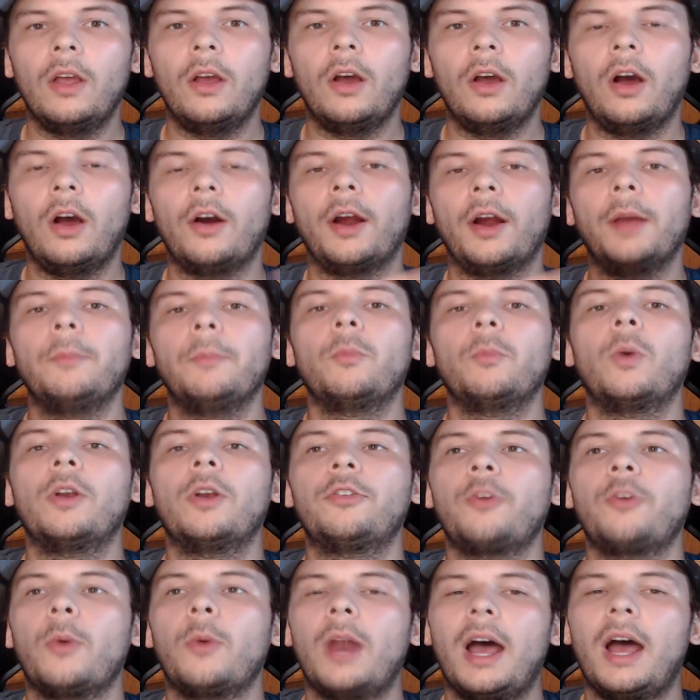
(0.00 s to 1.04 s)
Alright, what
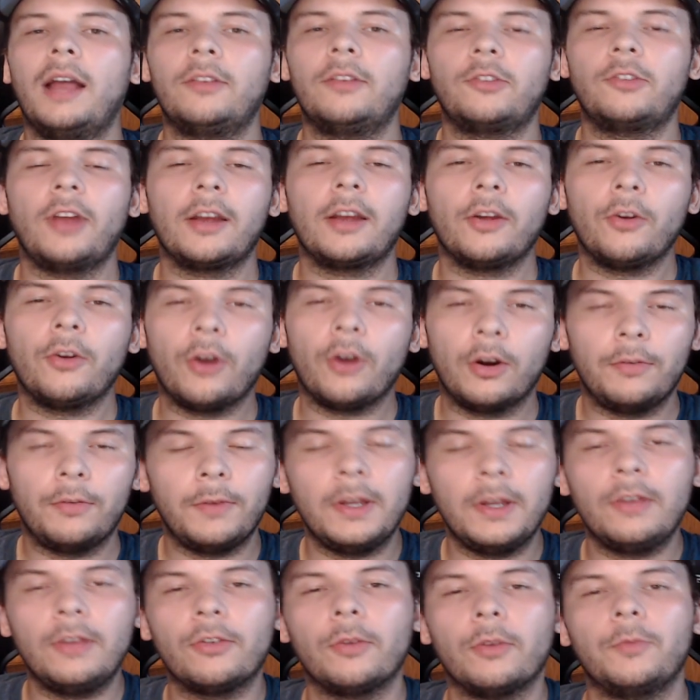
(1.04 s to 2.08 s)
is going on, Soccer Card
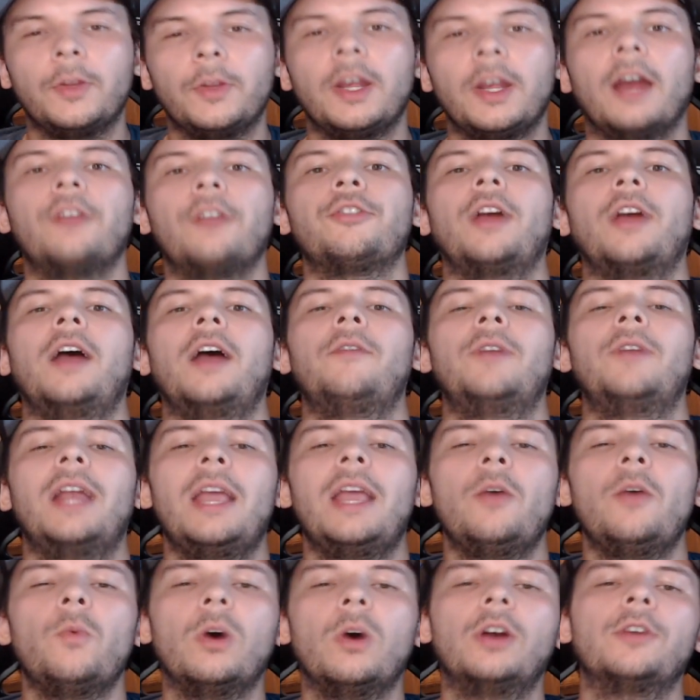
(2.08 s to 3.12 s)
fans? Hopefully you guys are having
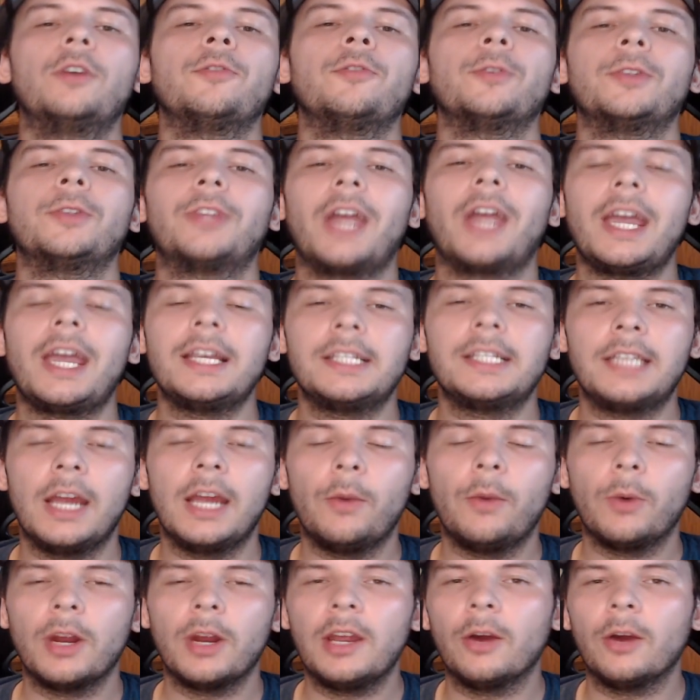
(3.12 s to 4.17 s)
a wonderful day. And today
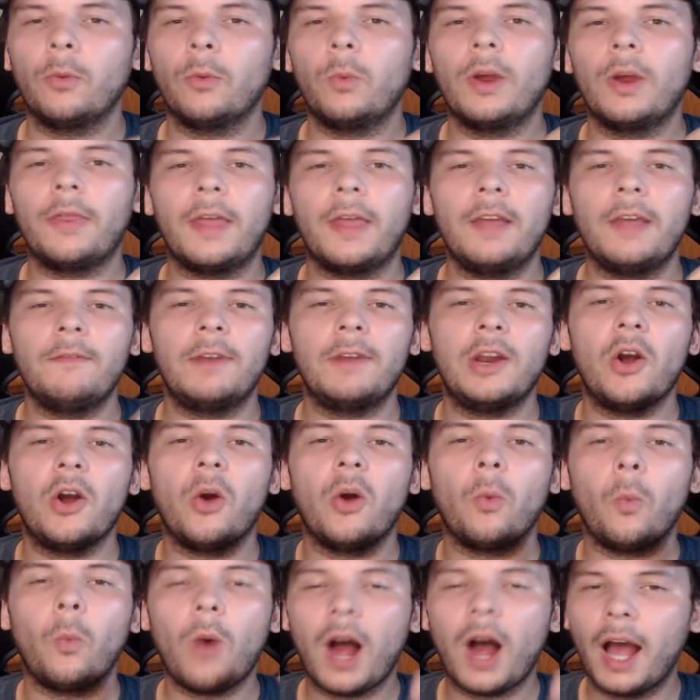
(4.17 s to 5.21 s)
we're here with a video
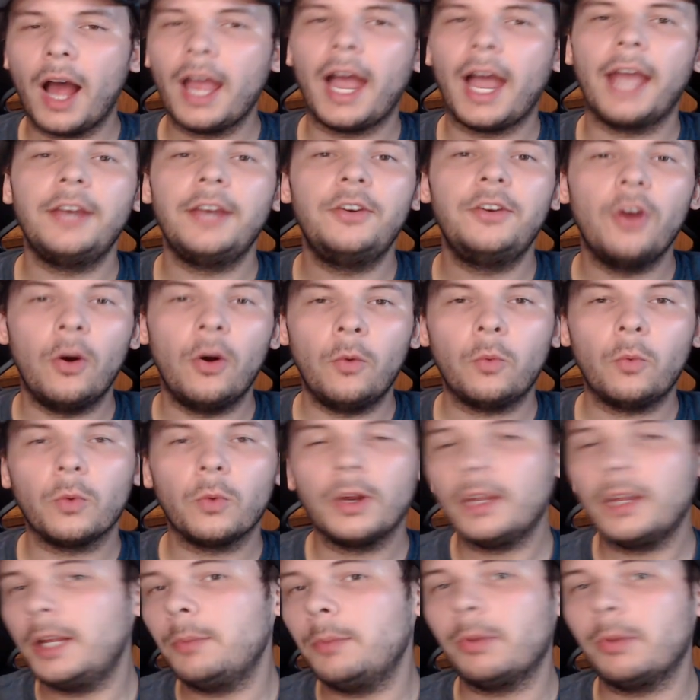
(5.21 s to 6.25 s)
on why I don't
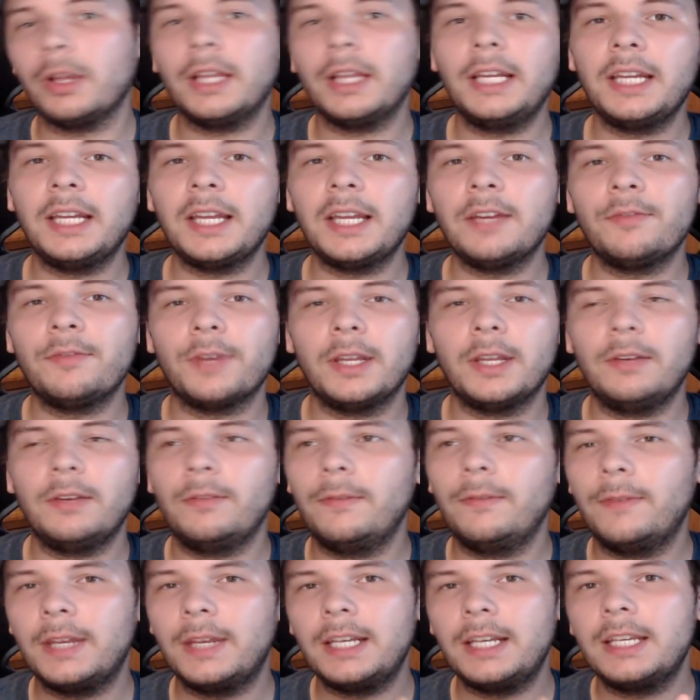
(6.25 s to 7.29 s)
really believe
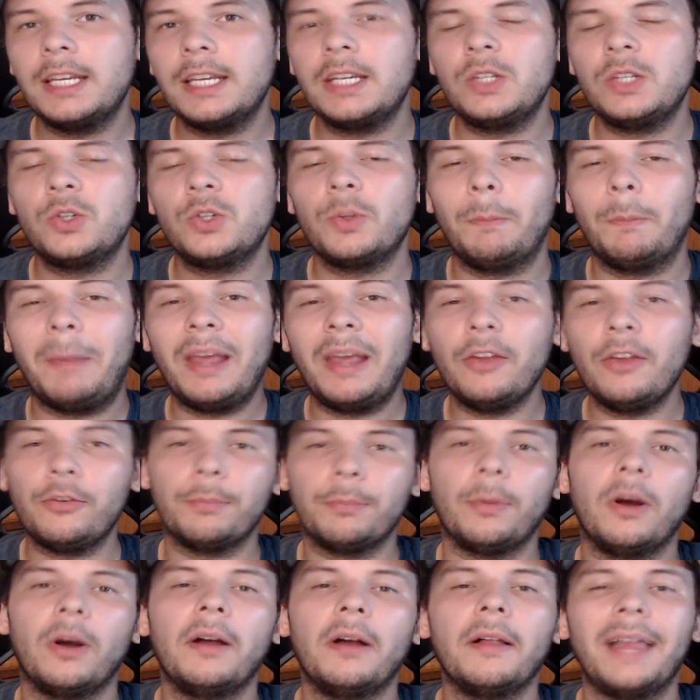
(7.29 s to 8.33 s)
in vintage
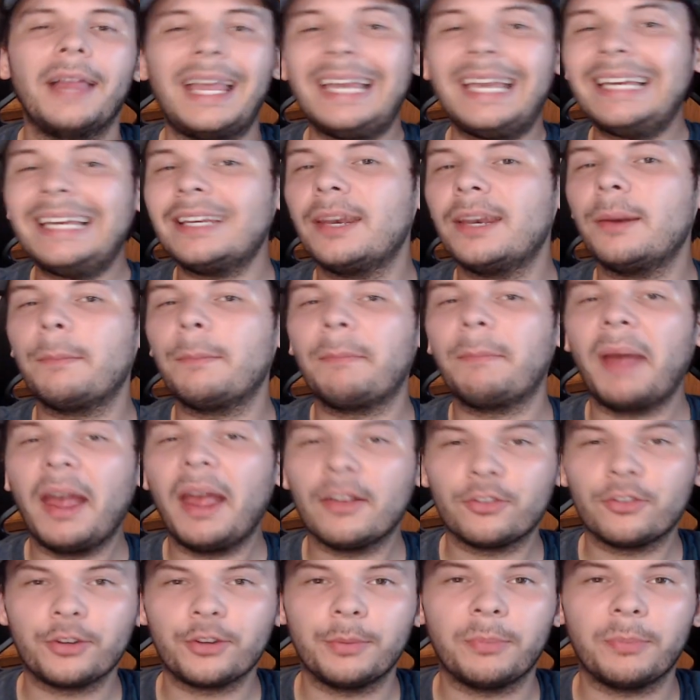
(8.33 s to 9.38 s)
baseball and
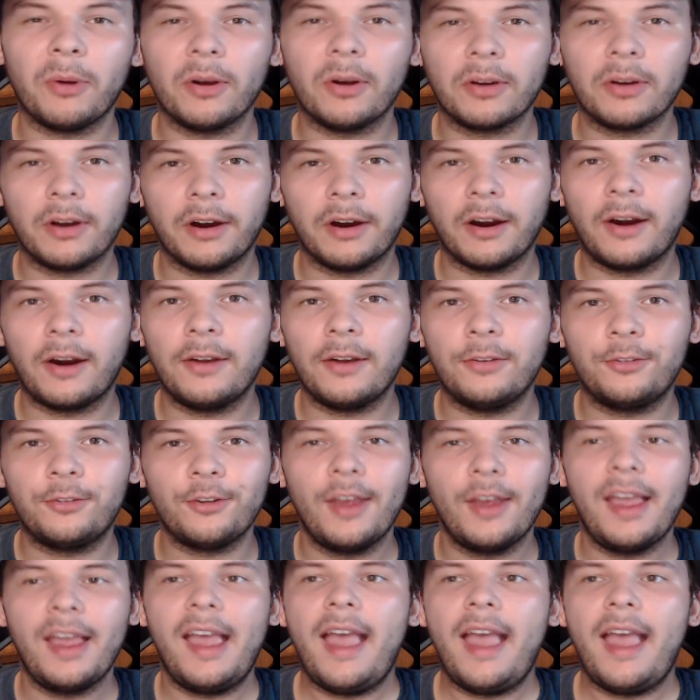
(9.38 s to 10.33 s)
basketball cards.